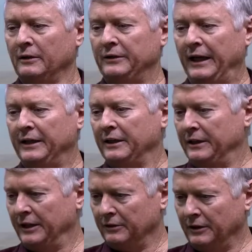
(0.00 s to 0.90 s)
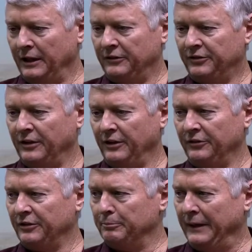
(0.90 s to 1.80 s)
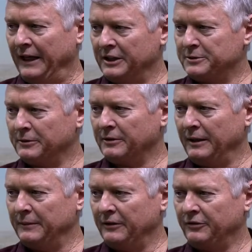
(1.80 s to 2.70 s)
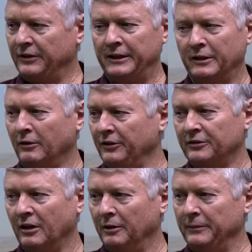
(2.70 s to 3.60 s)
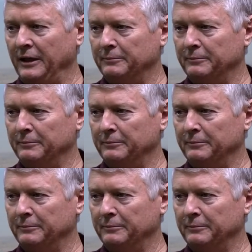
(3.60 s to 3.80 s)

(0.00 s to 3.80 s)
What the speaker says: they can get leases and management agreements. They can always call me,